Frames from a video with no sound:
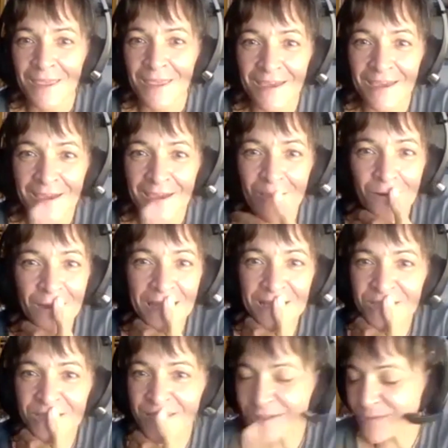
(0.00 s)
Oh,
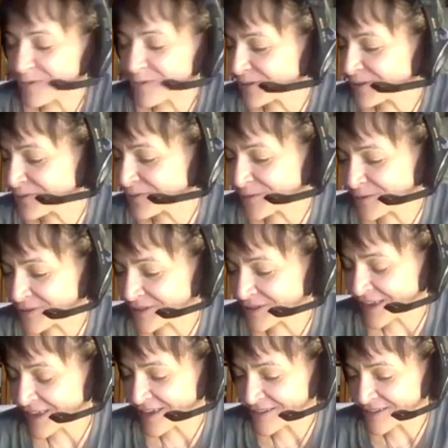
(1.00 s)
Ashley's wonderful.
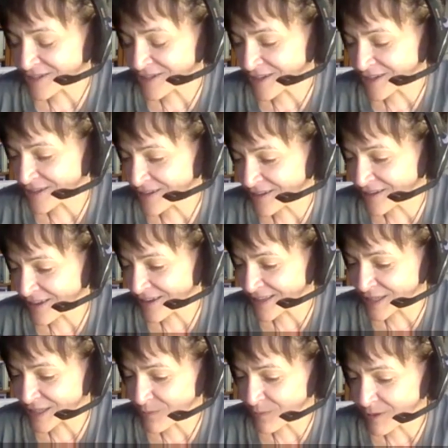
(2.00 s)
Yeah, she
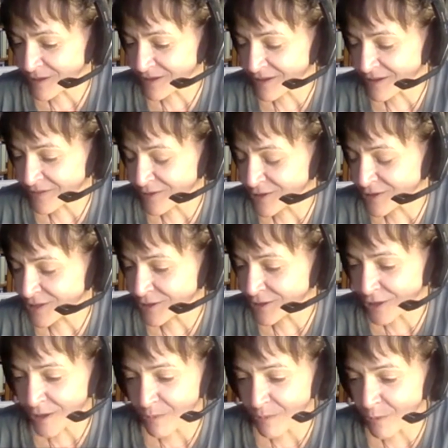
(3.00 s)
heads up if you just
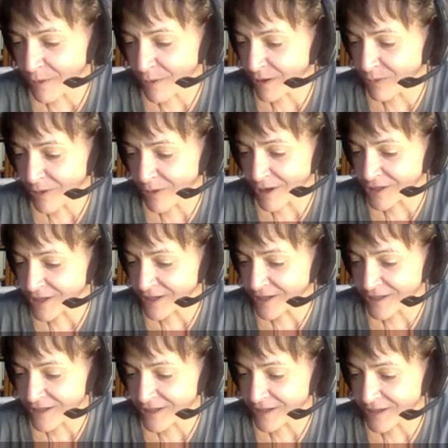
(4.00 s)
look up Aware Project,
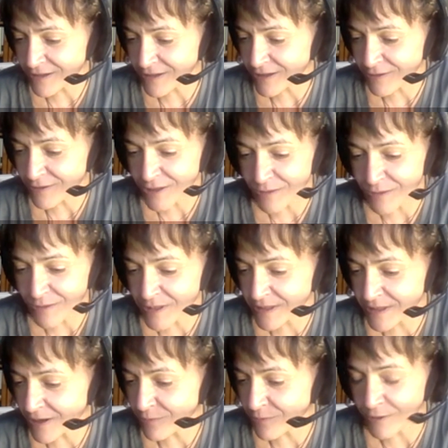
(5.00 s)
YouTube
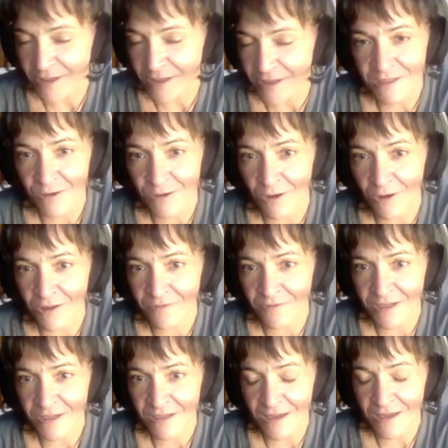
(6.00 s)
stuff will link to all of
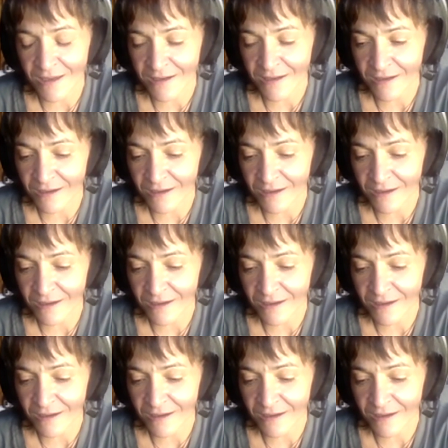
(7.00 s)
it. And